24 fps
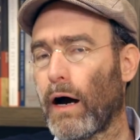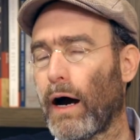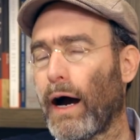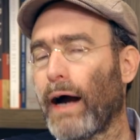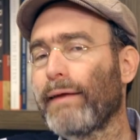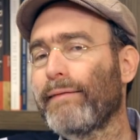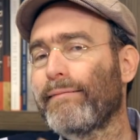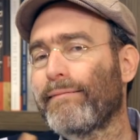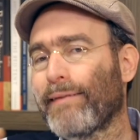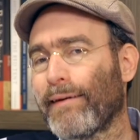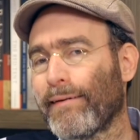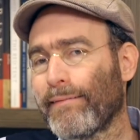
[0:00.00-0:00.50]

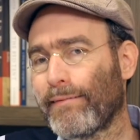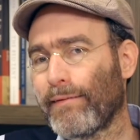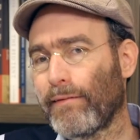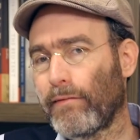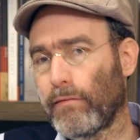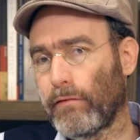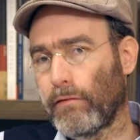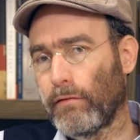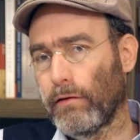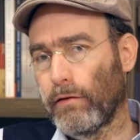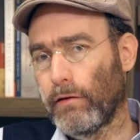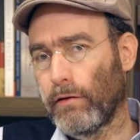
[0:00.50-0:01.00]

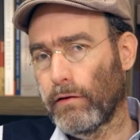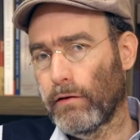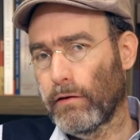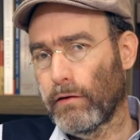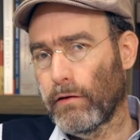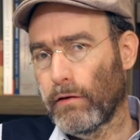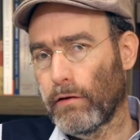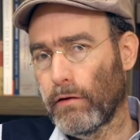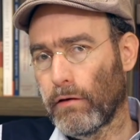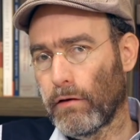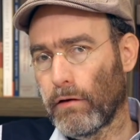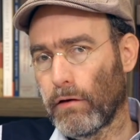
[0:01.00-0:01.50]
identity
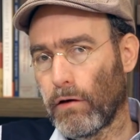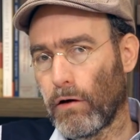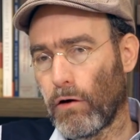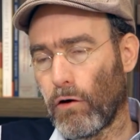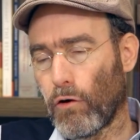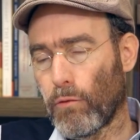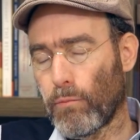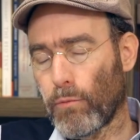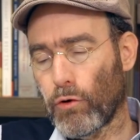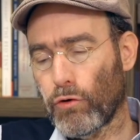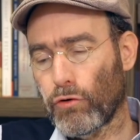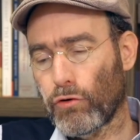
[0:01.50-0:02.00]

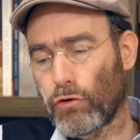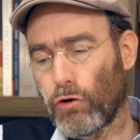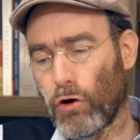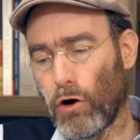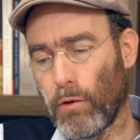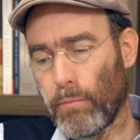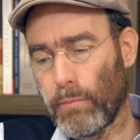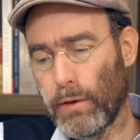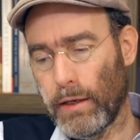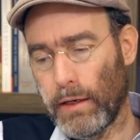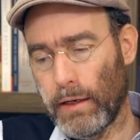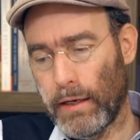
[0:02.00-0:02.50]
or more
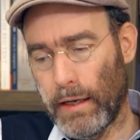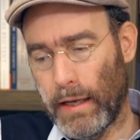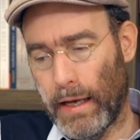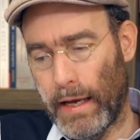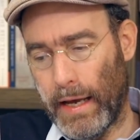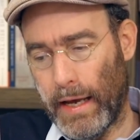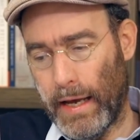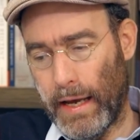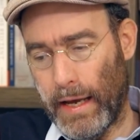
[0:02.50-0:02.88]
common